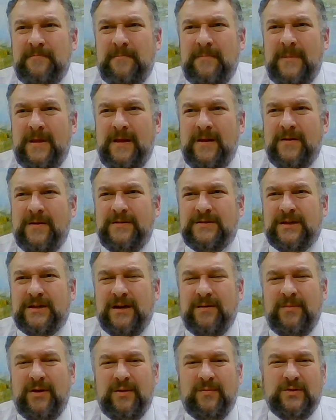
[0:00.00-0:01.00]
he's
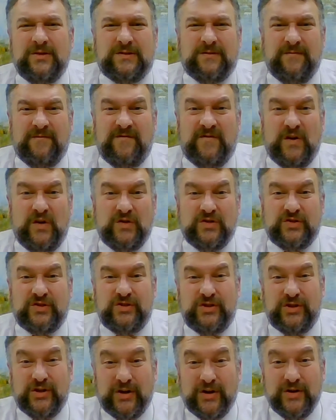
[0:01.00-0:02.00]
coming up with some false
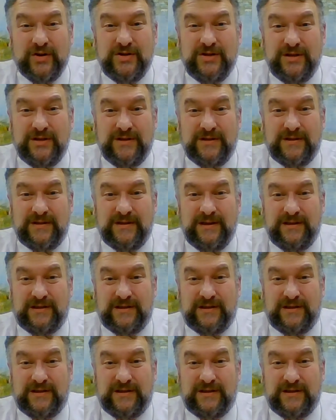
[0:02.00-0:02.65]
charges. He's